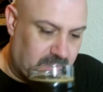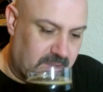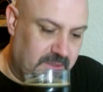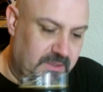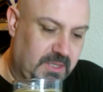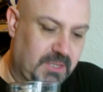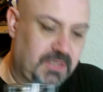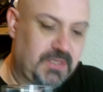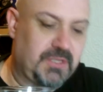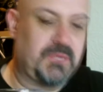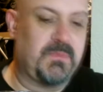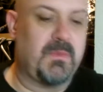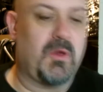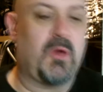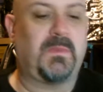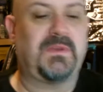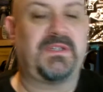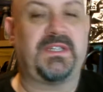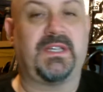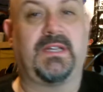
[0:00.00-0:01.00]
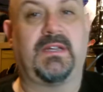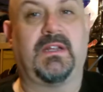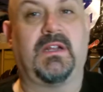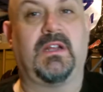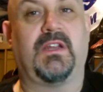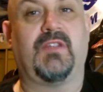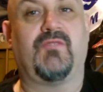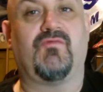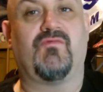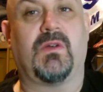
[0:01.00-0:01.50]
Doesn't smell
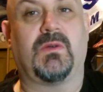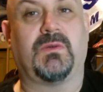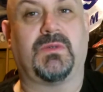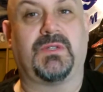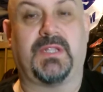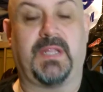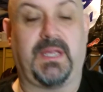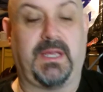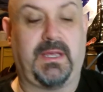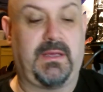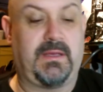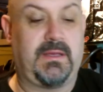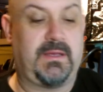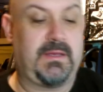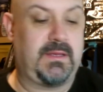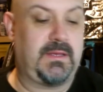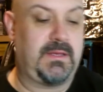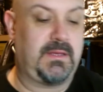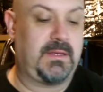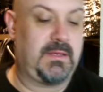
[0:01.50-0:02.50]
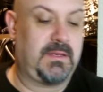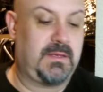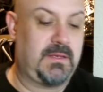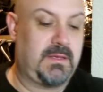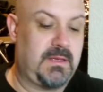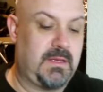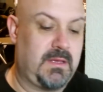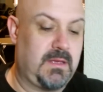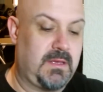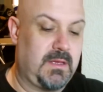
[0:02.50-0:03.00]
particularly roasty.
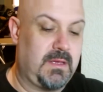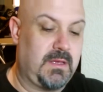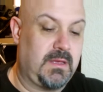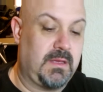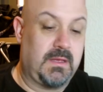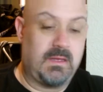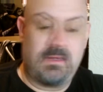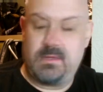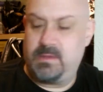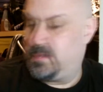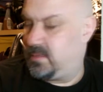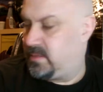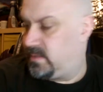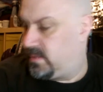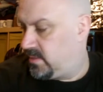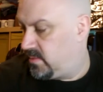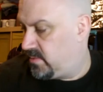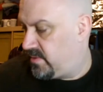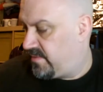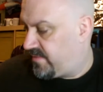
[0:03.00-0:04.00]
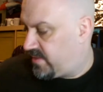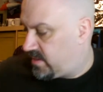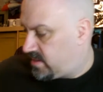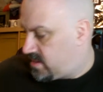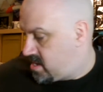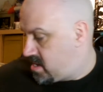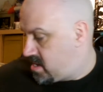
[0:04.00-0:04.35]
I don't know whether